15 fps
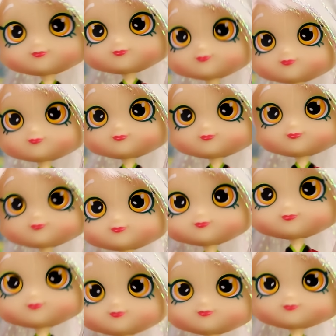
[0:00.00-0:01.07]
Yes,
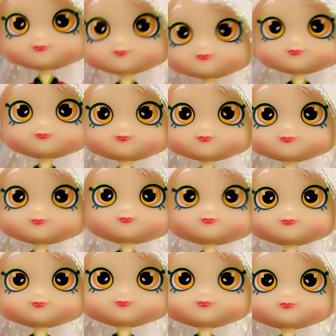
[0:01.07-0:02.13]
we had so much fun
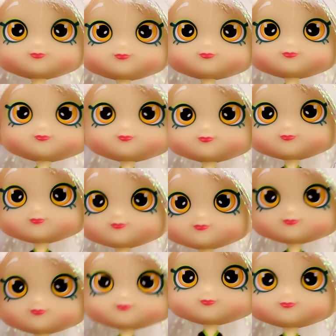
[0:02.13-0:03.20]
last time. We
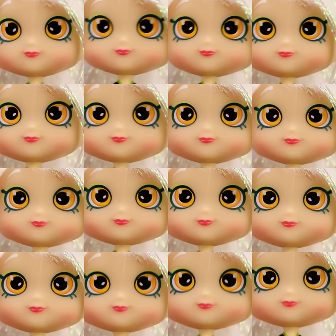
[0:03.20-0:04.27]
would love to have another play.